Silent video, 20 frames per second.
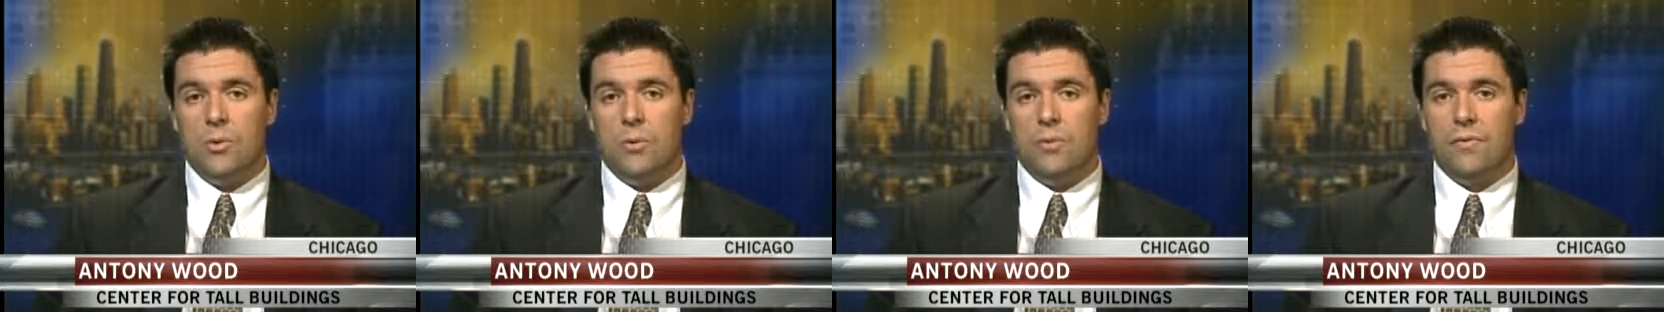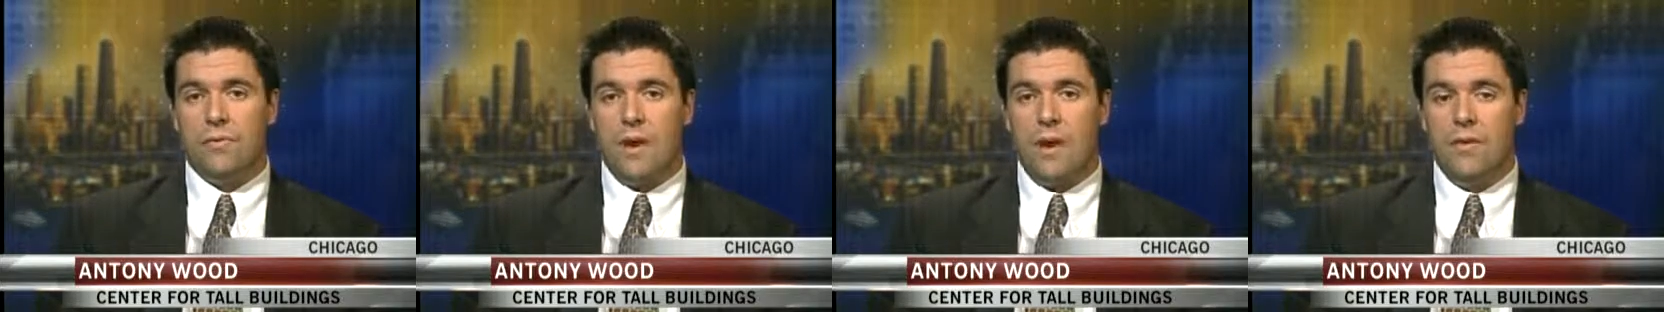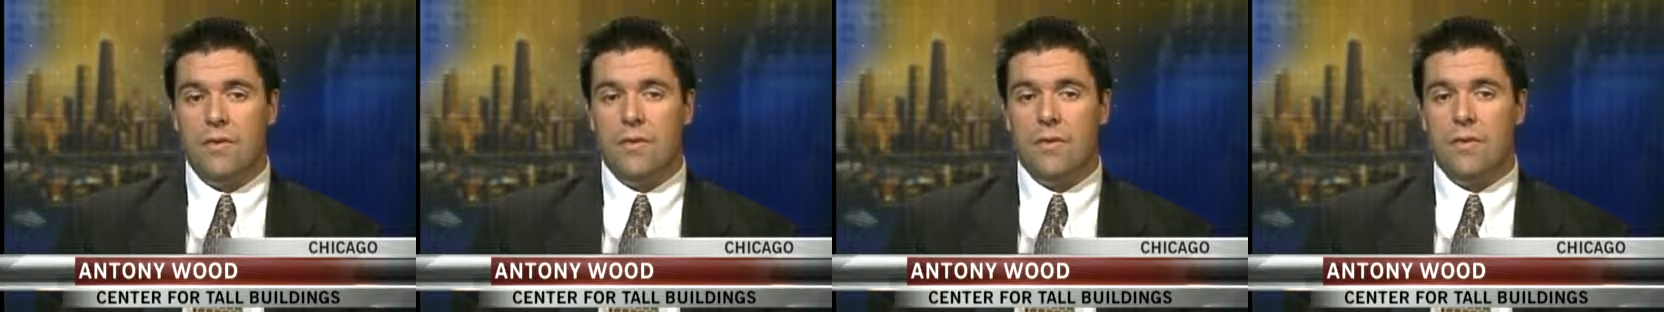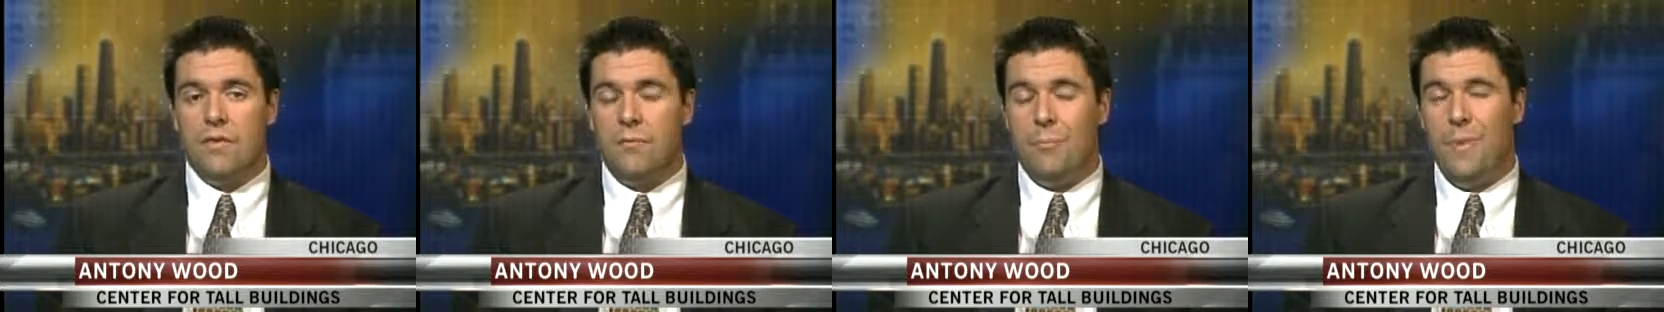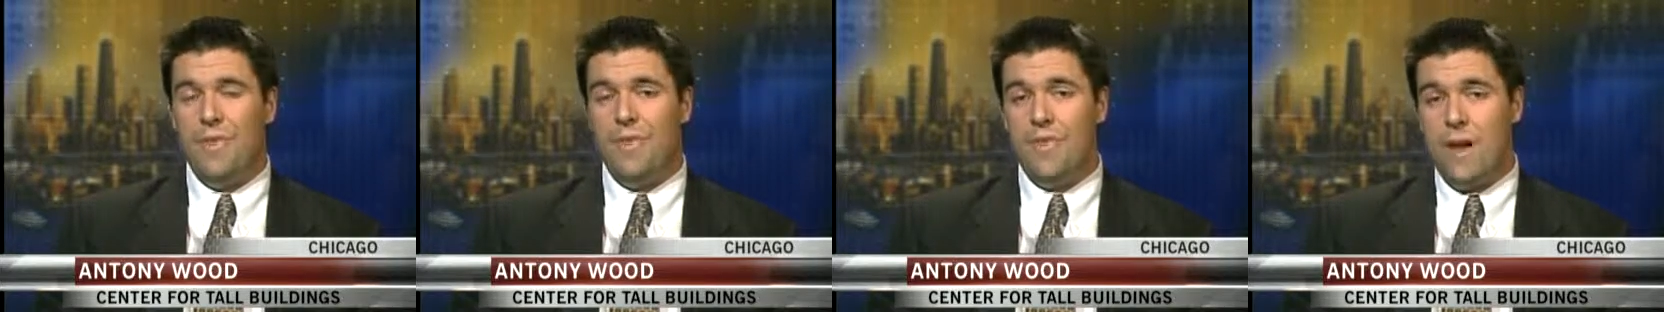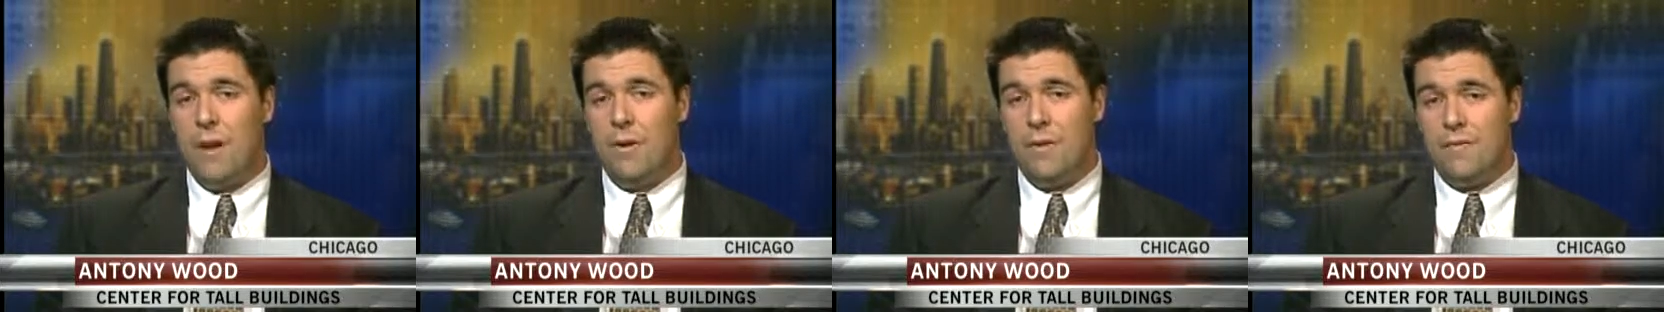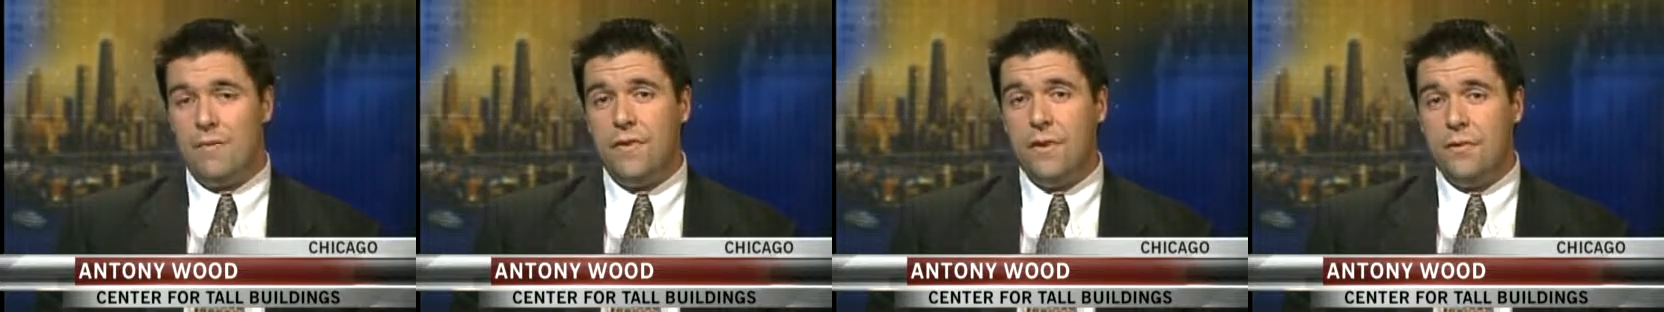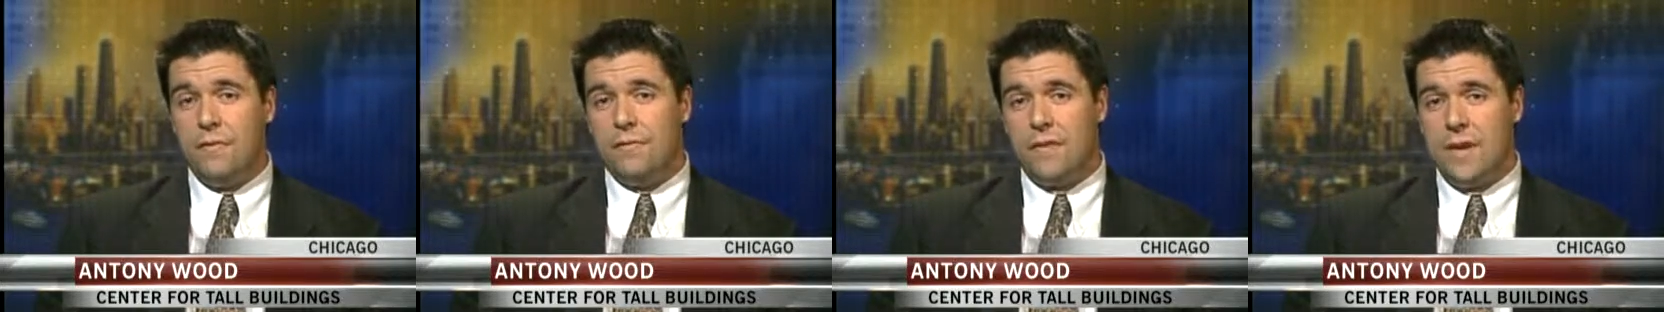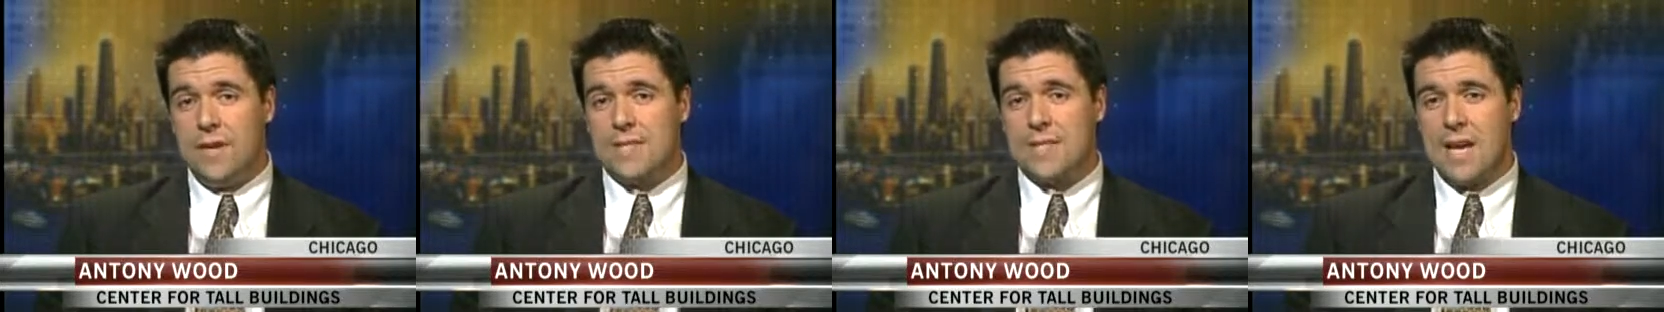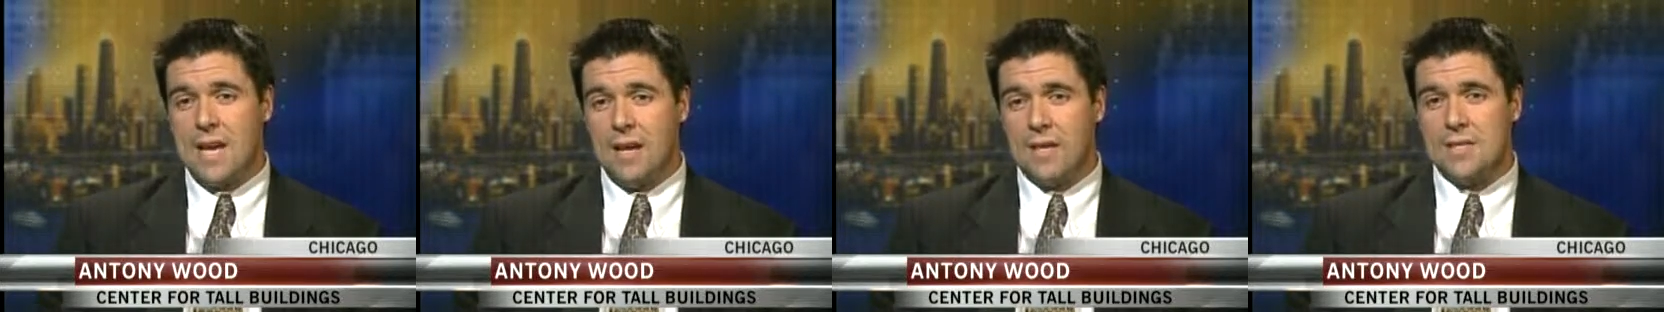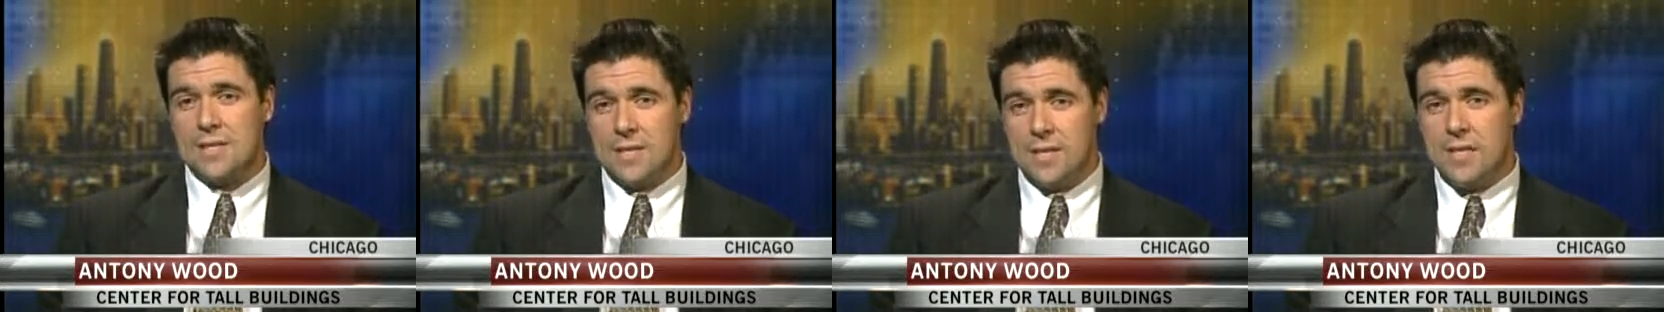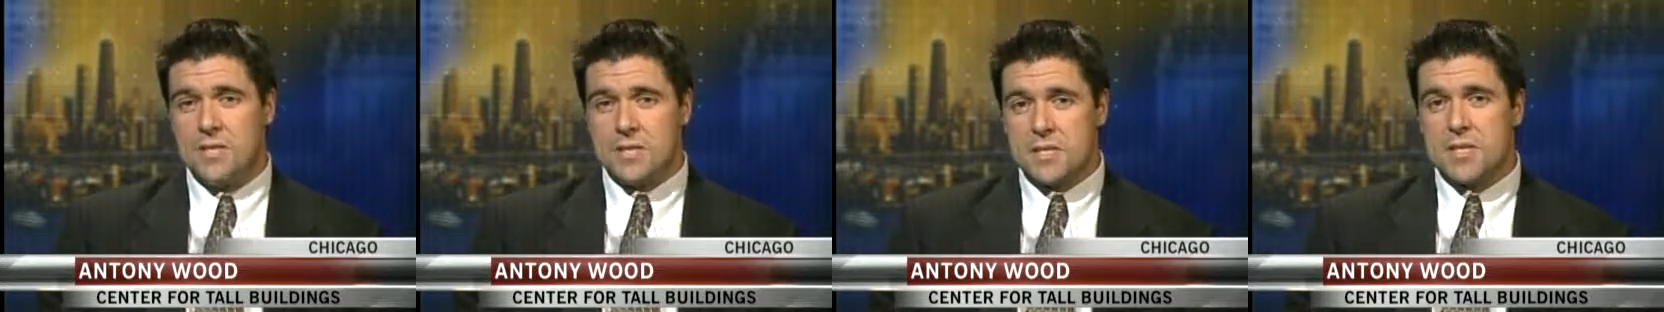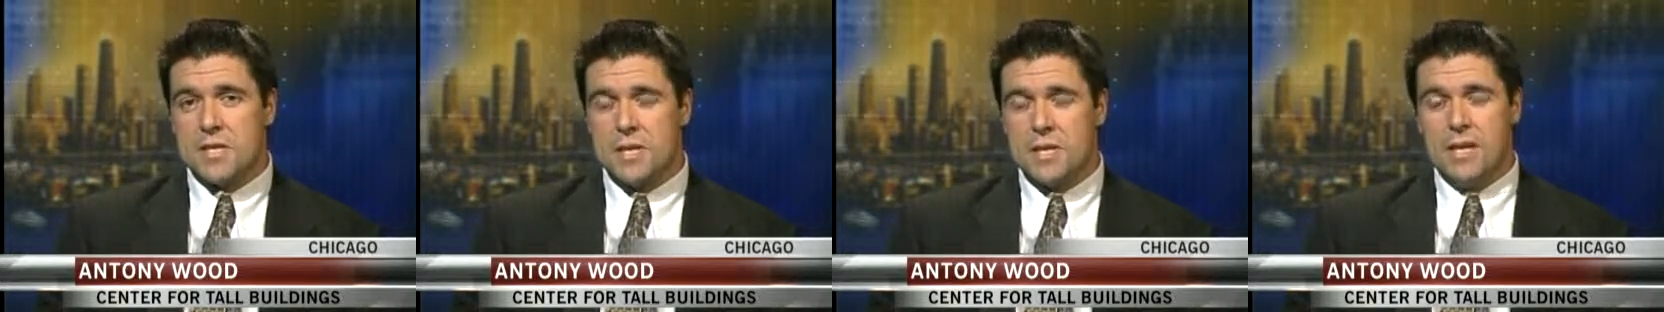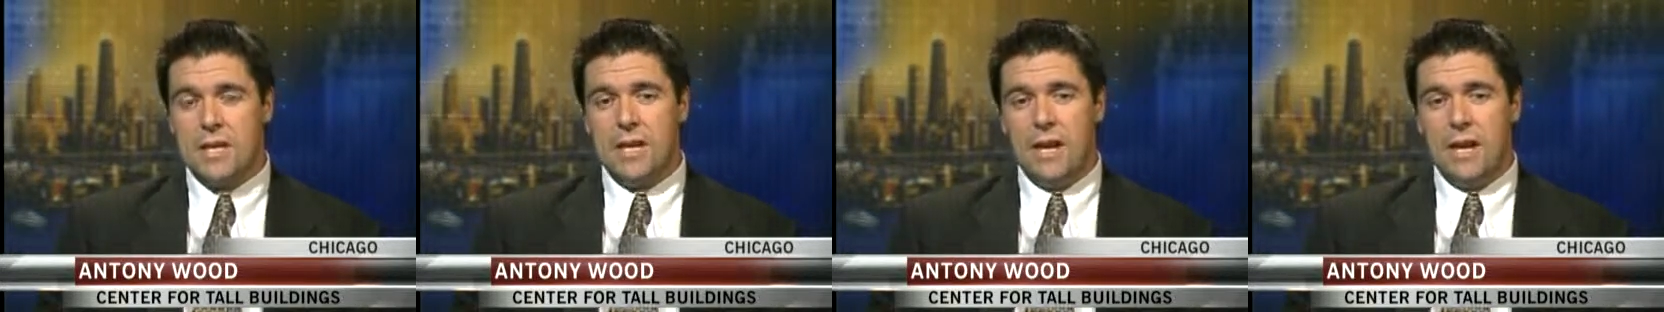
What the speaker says: you'll find that there have been very few fatalities